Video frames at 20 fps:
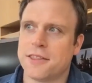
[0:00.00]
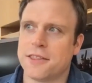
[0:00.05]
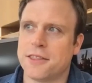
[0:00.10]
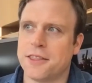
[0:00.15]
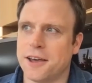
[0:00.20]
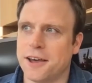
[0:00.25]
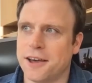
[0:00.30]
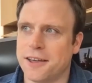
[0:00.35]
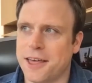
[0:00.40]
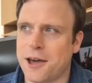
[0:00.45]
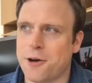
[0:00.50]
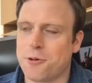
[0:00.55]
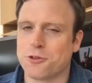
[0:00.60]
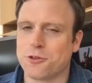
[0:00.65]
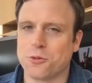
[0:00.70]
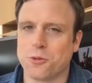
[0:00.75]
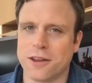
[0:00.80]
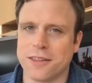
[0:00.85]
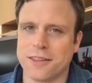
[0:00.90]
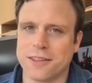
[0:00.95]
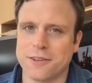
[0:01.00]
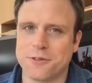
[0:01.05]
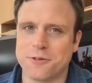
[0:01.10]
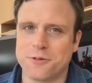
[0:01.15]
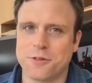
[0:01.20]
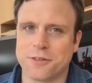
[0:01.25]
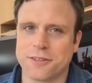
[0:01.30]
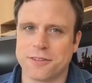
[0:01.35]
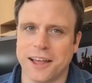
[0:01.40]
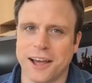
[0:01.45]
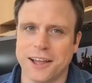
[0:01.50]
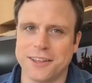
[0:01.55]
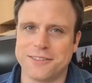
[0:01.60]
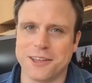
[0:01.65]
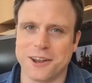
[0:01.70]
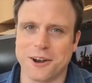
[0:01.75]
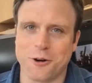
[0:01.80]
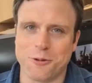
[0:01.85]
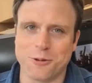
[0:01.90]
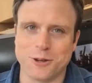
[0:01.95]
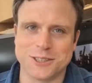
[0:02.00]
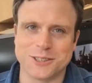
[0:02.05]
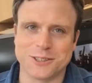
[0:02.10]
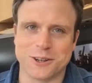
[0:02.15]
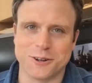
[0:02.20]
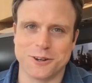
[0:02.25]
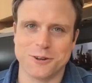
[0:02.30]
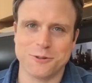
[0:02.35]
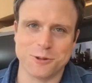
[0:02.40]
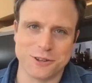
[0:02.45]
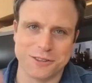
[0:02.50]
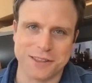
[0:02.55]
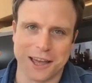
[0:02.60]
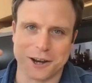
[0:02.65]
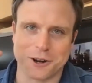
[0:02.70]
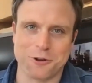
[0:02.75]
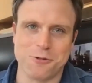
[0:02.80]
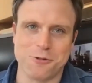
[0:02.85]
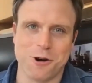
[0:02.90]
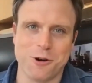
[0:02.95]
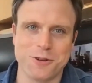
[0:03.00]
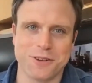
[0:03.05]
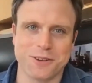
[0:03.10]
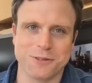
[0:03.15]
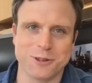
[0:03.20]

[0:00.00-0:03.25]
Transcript: That was one of the slides that always started was that quote,